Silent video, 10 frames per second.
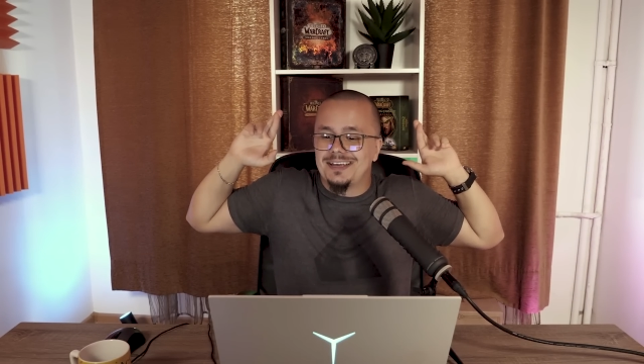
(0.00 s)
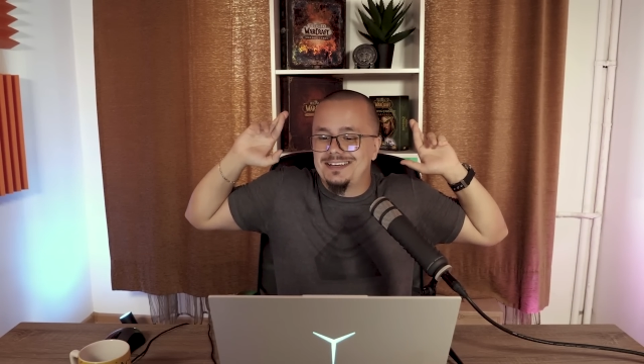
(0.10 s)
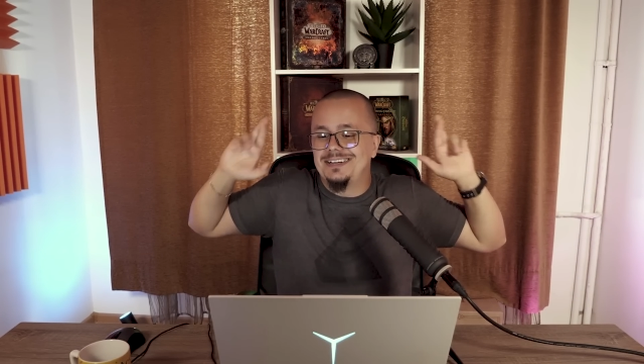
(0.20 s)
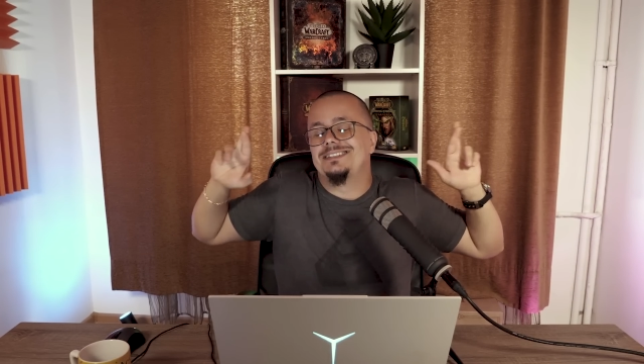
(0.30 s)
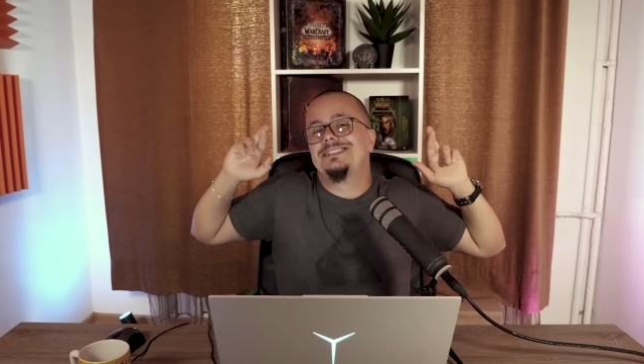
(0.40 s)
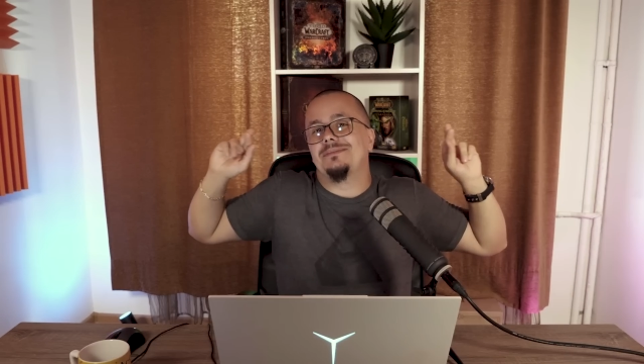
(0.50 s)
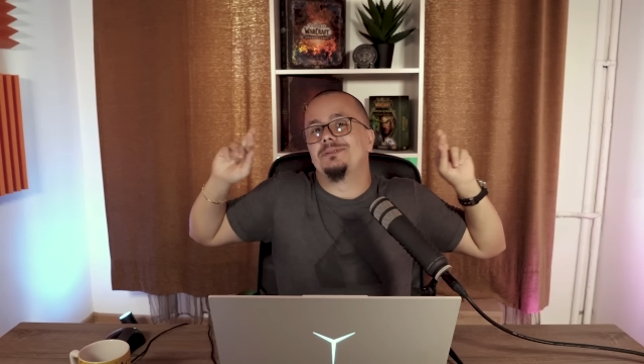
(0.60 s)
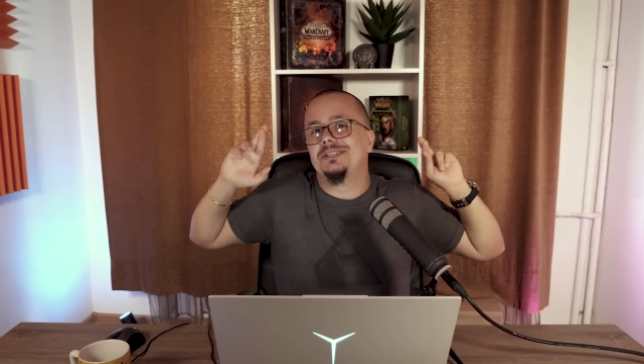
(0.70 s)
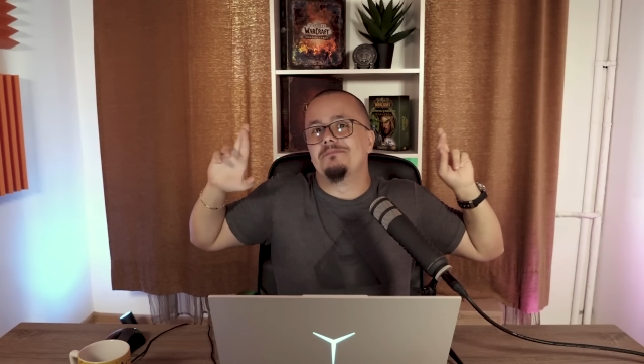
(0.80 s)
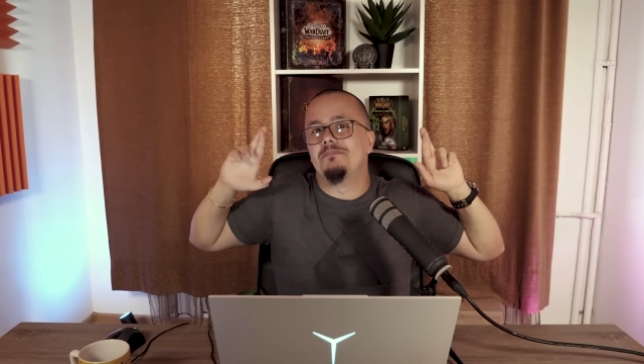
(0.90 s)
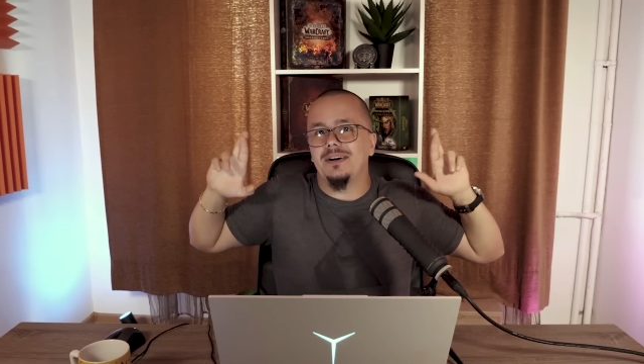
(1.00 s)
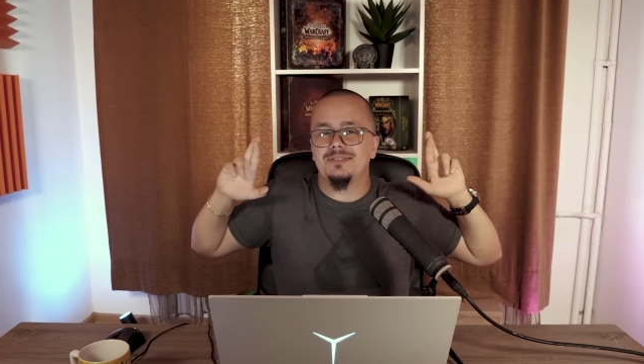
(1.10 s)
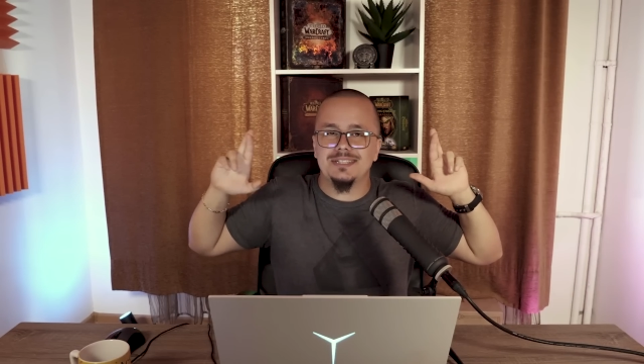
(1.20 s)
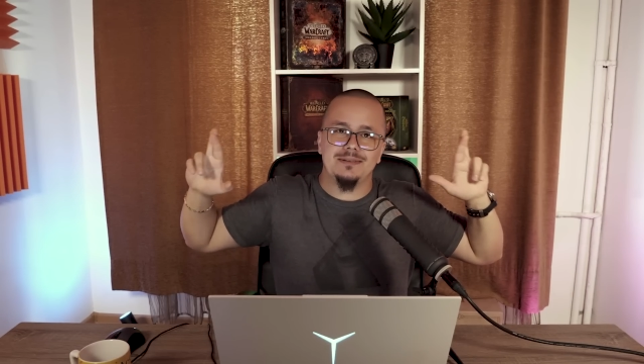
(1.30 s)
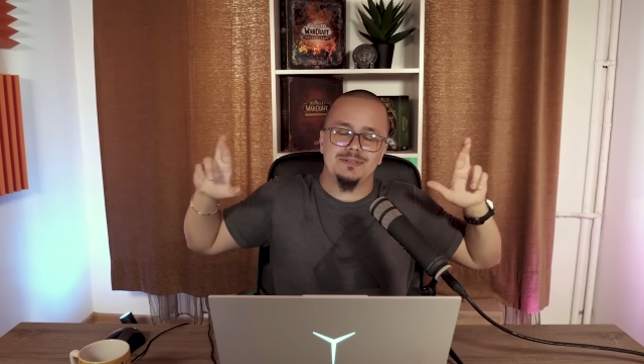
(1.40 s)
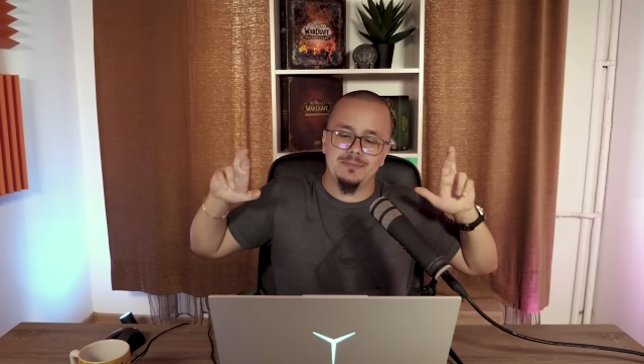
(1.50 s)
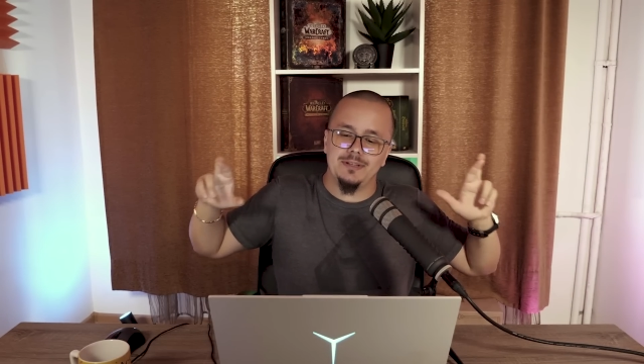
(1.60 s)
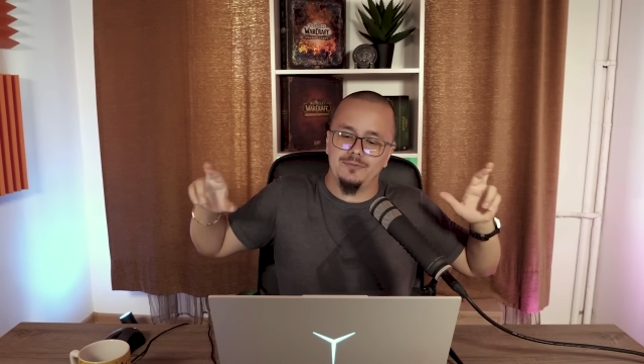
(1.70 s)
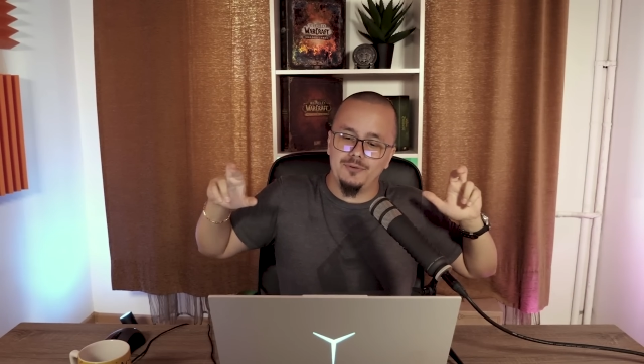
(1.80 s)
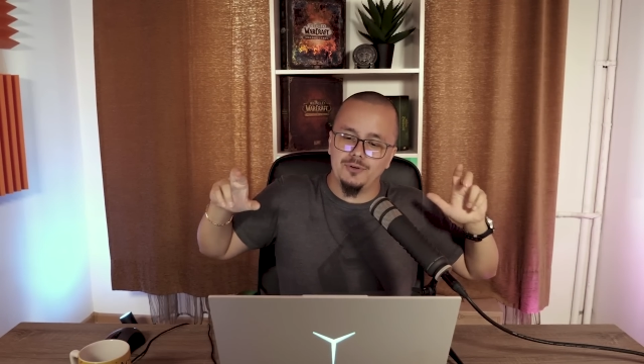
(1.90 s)
consumption buffs sometime in
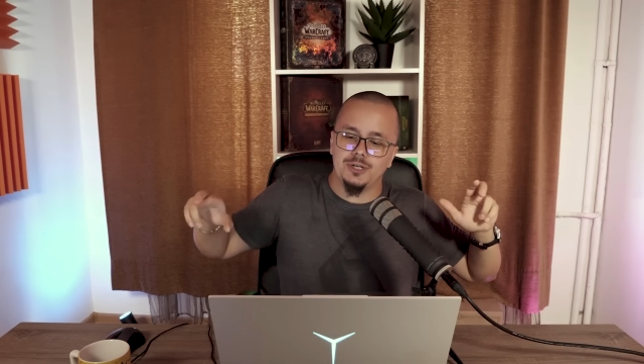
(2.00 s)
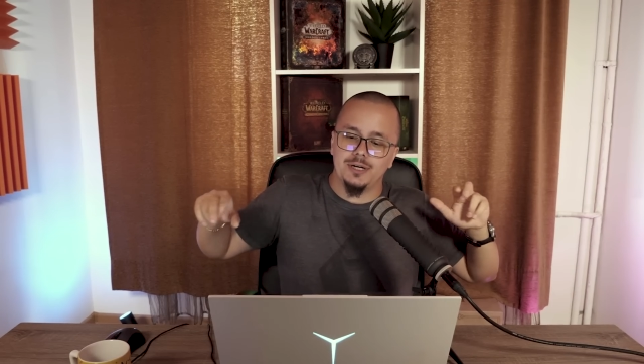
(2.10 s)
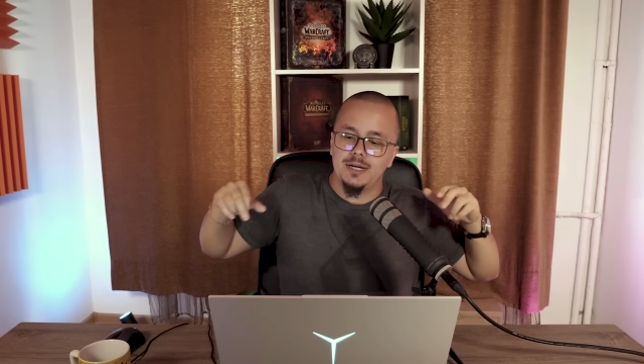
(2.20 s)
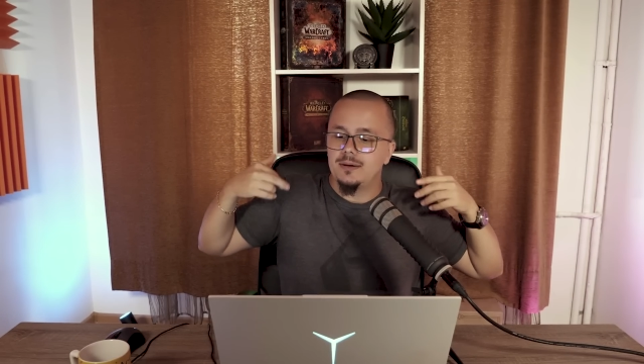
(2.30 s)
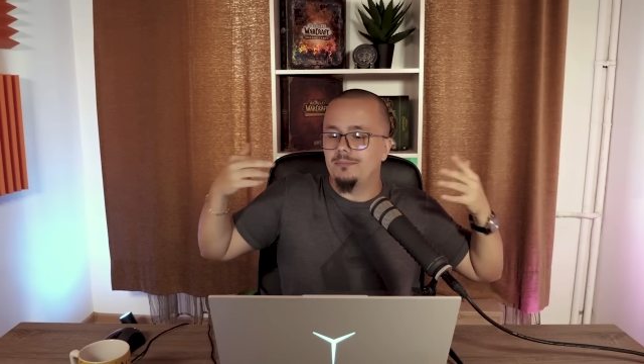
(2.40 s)
the future.